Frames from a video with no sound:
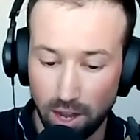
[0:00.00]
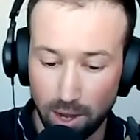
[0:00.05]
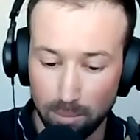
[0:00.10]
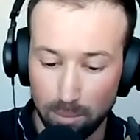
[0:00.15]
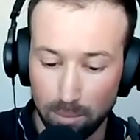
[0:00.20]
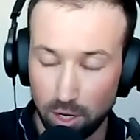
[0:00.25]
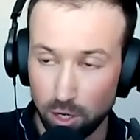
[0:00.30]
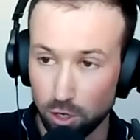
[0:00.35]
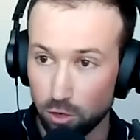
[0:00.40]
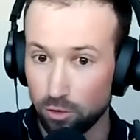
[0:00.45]

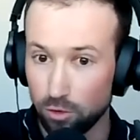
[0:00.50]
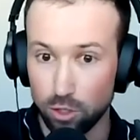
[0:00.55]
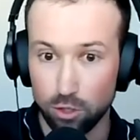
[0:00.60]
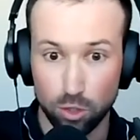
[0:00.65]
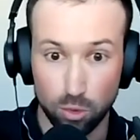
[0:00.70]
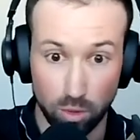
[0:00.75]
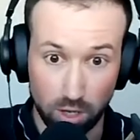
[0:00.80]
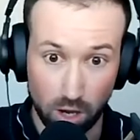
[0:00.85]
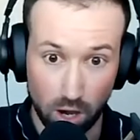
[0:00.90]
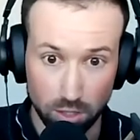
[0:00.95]
interviews
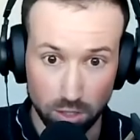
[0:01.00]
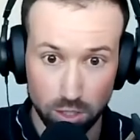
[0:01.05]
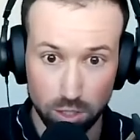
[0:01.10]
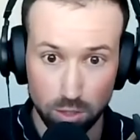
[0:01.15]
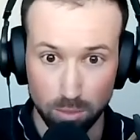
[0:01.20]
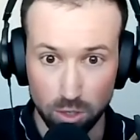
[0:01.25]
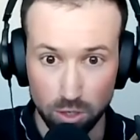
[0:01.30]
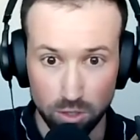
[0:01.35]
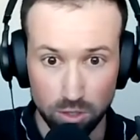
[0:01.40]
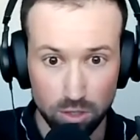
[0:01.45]
with
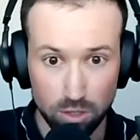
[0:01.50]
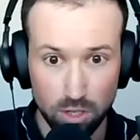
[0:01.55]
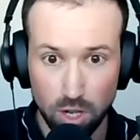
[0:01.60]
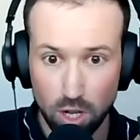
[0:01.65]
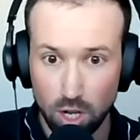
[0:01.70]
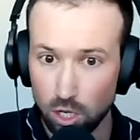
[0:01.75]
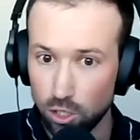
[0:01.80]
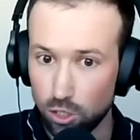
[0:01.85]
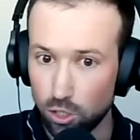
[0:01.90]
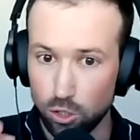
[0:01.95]
customers.
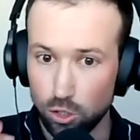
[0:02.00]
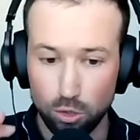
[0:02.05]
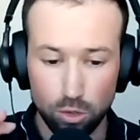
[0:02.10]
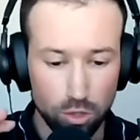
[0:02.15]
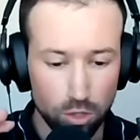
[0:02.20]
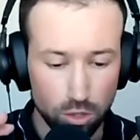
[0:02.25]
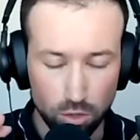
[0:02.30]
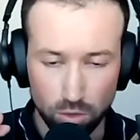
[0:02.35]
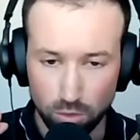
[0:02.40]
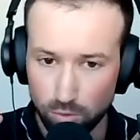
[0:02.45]
Do you
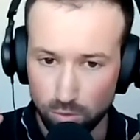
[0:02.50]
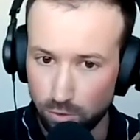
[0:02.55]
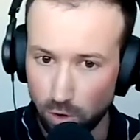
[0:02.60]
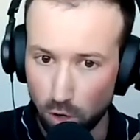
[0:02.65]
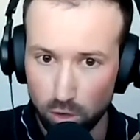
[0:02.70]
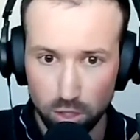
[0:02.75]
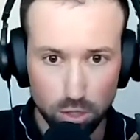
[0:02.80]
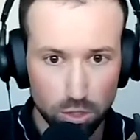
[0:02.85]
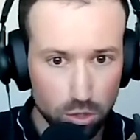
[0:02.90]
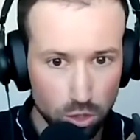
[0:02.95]
do
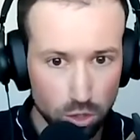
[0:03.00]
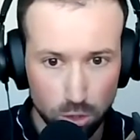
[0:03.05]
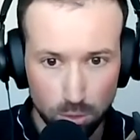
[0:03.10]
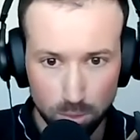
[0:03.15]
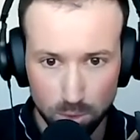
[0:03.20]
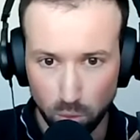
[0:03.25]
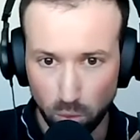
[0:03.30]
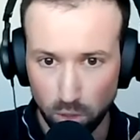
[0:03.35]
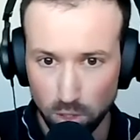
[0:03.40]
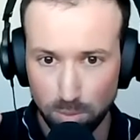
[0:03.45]
focus
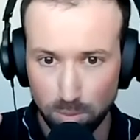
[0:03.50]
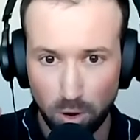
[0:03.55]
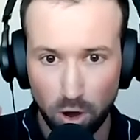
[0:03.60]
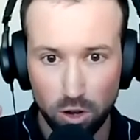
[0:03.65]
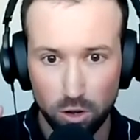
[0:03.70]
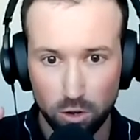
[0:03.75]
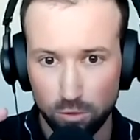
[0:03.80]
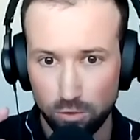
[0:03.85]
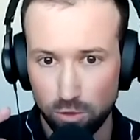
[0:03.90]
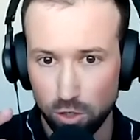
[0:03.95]
groups? What's
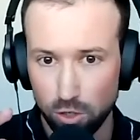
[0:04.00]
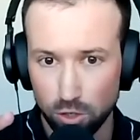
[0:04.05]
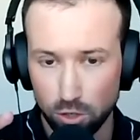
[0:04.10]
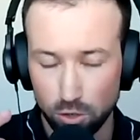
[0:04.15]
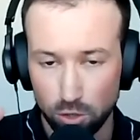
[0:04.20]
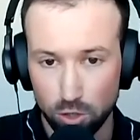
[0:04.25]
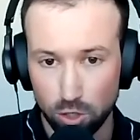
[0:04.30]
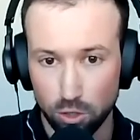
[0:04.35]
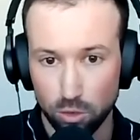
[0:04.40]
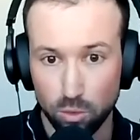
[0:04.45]
part of
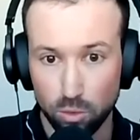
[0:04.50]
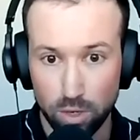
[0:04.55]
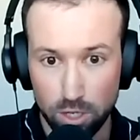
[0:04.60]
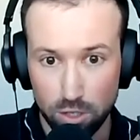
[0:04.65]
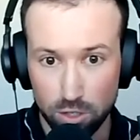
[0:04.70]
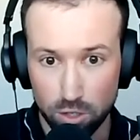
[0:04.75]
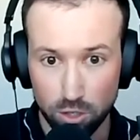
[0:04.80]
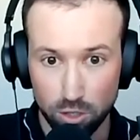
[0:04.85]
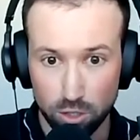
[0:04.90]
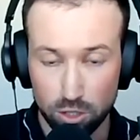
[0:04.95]
your
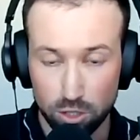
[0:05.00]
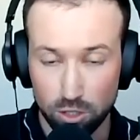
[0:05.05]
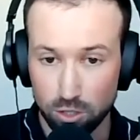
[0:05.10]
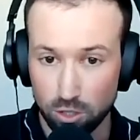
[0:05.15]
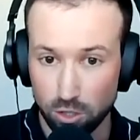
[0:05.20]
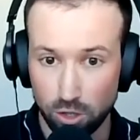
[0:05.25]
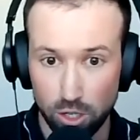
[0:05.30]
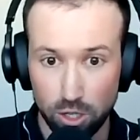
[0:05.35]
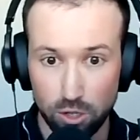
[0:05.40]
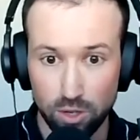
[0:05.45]
research
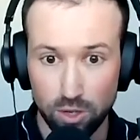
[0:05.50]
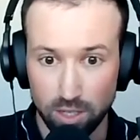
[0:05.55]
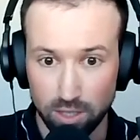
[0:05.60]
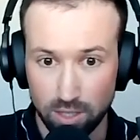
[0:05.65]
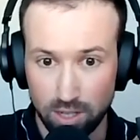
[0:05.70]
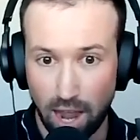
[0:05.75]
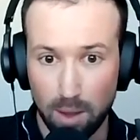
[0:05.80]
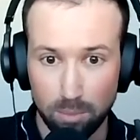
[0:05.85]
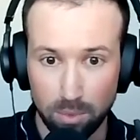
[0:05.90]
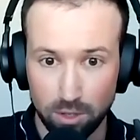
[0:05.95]
so that you can
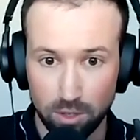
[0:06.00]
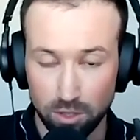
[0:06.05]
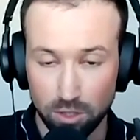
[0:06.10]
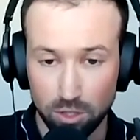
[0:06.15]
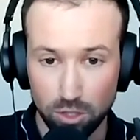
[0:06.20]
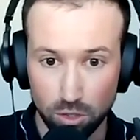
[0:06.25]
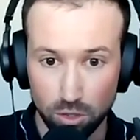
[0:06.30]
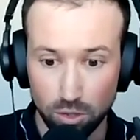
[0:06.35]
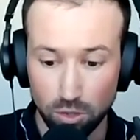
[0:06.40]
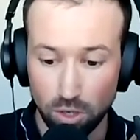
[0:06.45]
tap
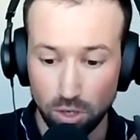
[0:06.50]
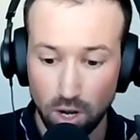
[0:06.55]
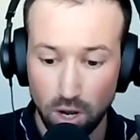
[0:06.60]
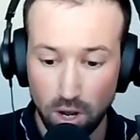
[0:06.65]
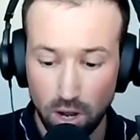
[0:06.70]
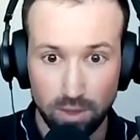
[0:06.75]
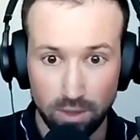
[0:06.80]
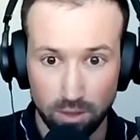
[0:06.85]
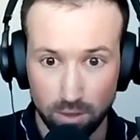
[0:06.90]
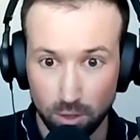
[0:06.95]
into
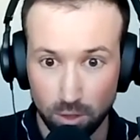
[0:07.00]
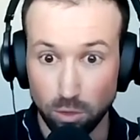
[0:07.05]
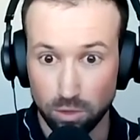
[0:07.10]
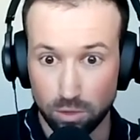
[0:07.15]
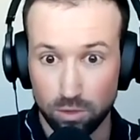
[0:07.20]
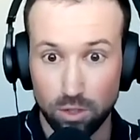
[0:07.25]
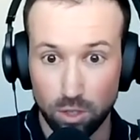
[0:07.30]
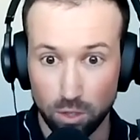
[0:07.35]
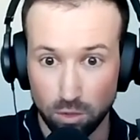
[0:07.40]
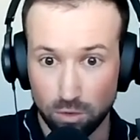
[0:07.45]

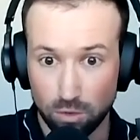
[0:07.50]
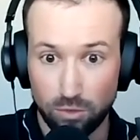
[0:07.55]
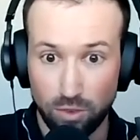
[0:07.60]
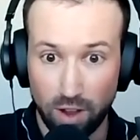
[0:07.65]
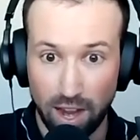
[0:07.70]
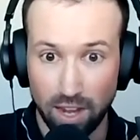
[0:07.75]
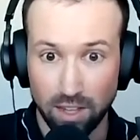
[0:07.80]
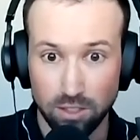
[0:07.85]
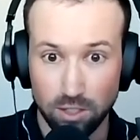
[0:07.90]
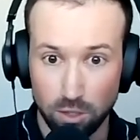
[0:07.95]
those
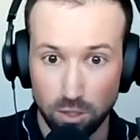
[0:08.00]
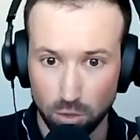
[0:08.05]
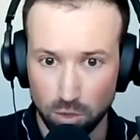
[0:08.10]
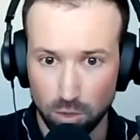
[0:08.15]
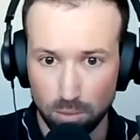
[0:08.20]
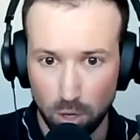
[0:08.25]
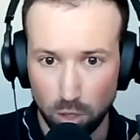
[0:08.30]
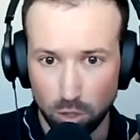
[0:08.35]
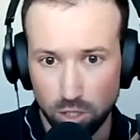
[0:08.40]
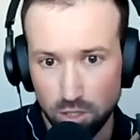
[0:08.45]
fans and those
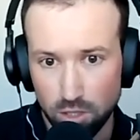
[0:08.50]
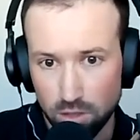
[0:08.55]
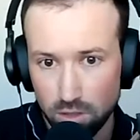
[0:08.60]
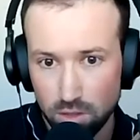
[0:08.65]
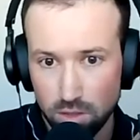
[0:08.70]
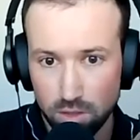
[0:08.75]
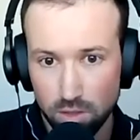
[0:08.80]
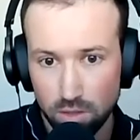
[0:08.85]
emotions?